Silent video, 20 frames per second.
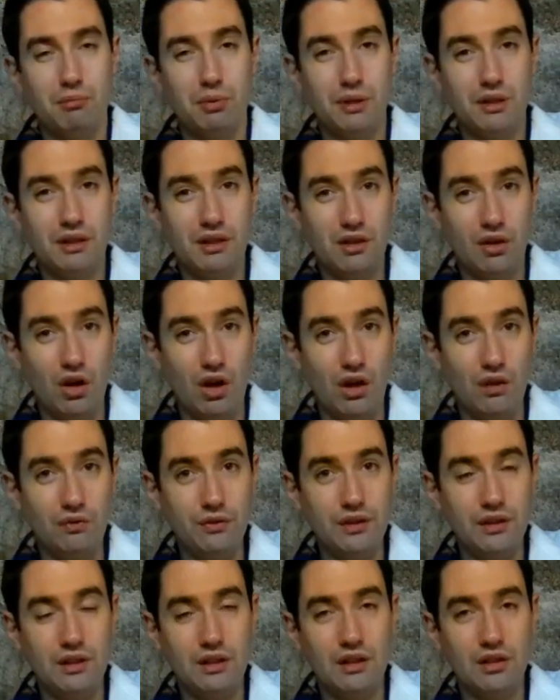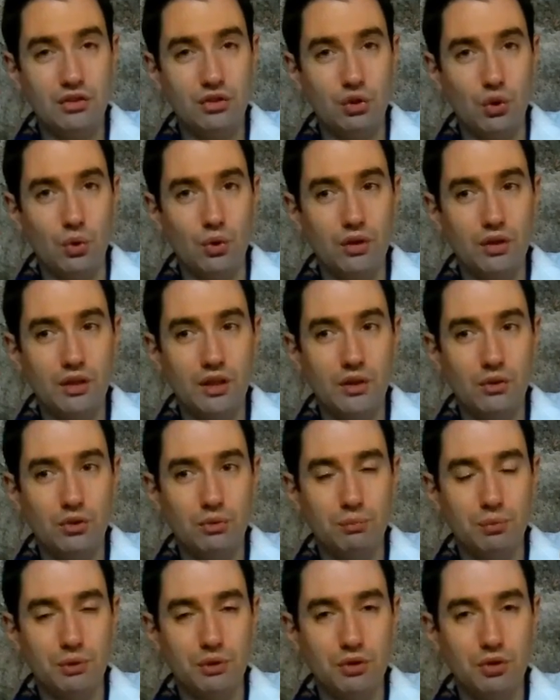but often, historically, it was
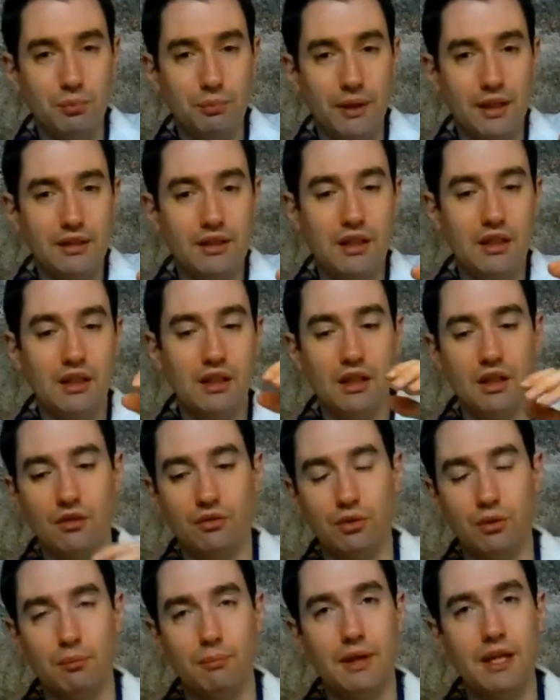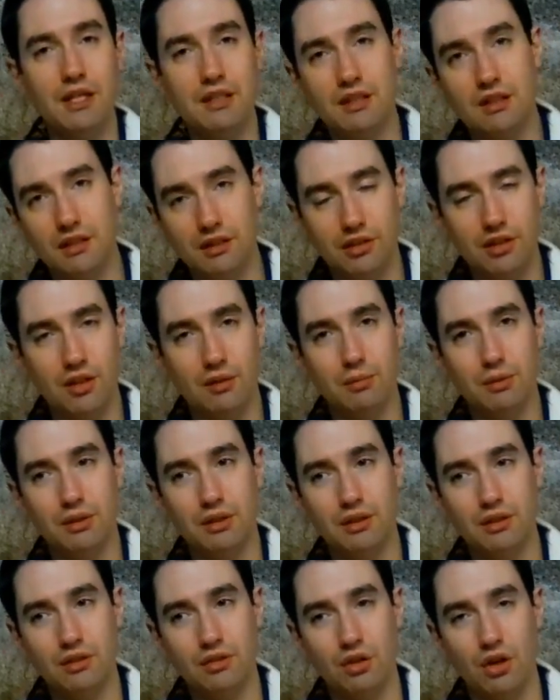produced by taking a fermented
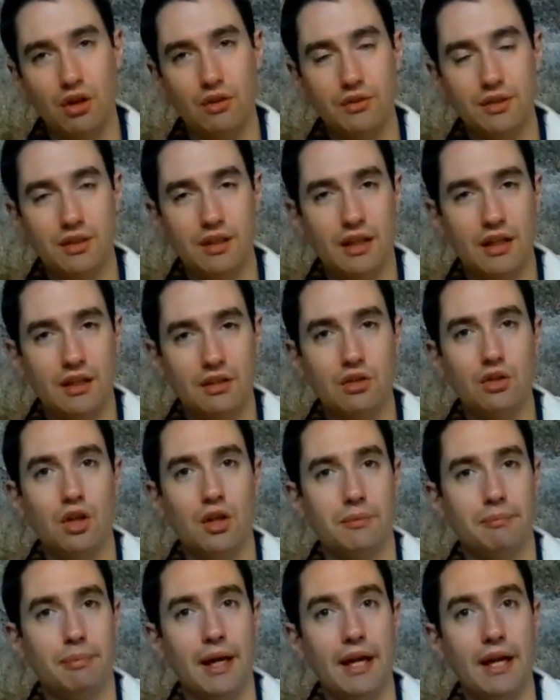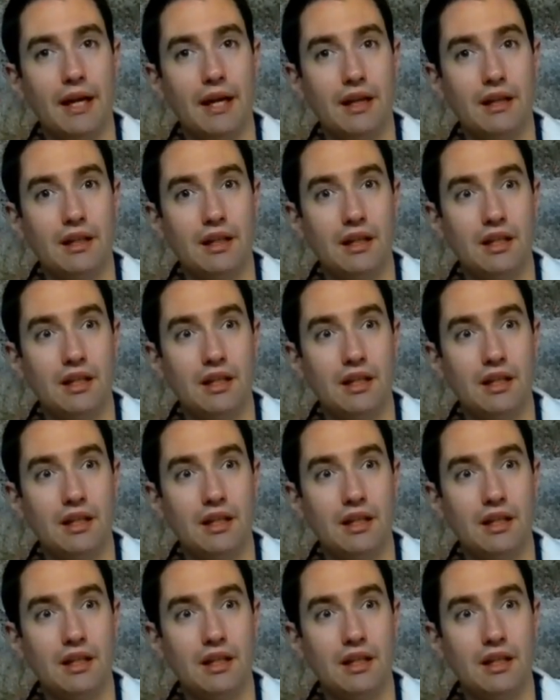substance, often that had gone bad,